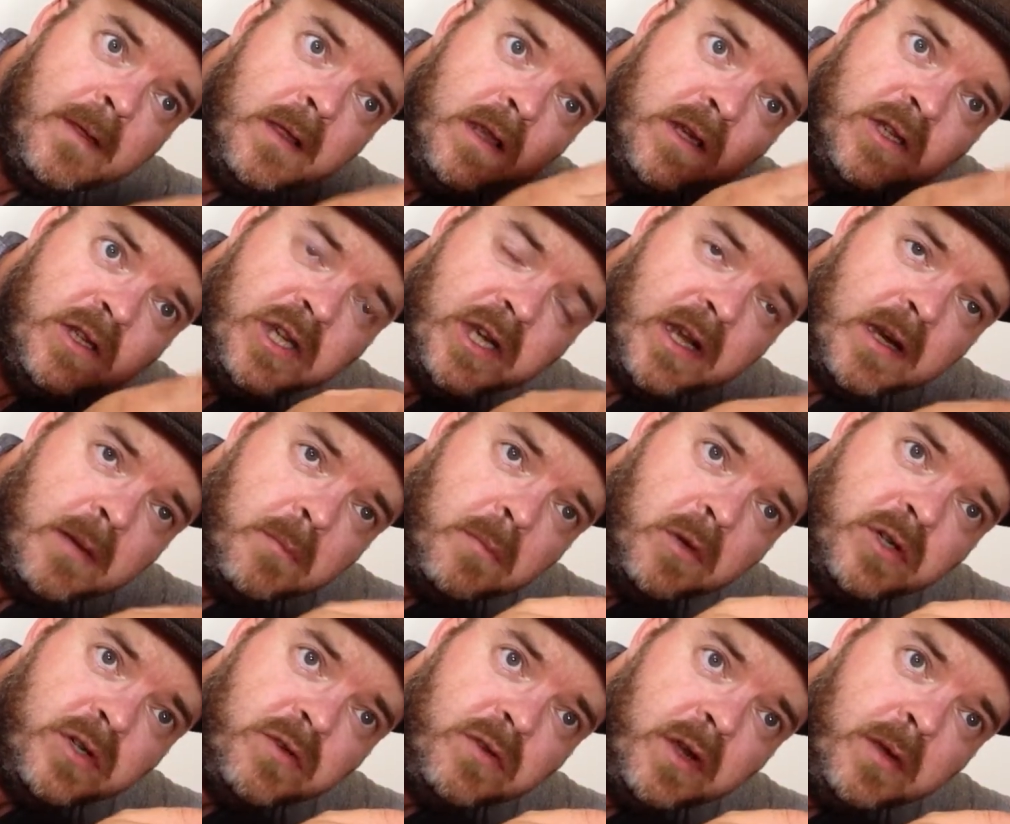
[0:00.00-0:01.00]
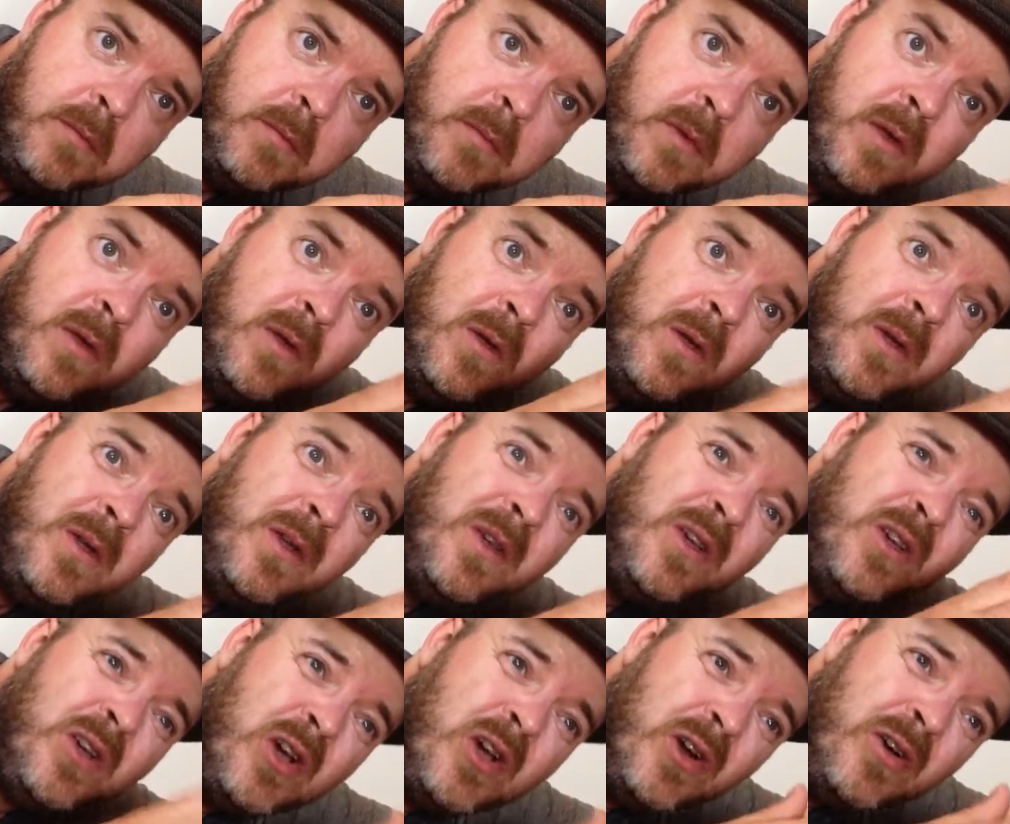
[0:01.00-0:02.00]
chicken and mushroom,
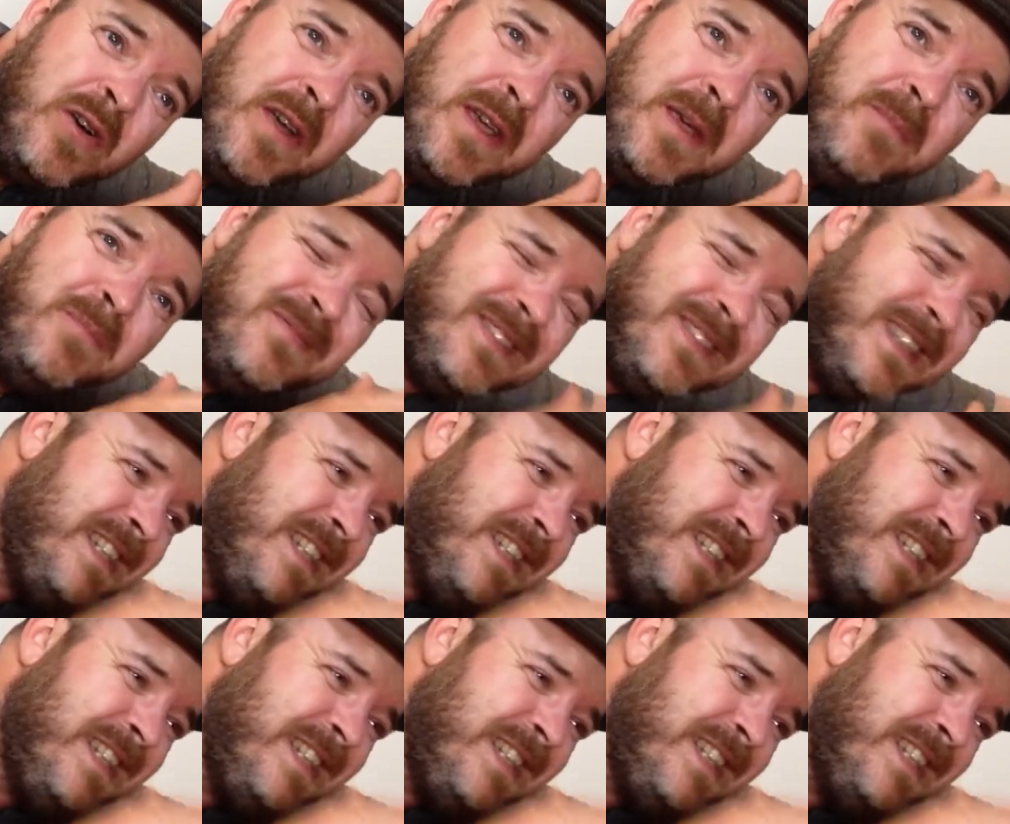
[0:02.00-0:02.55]
curry.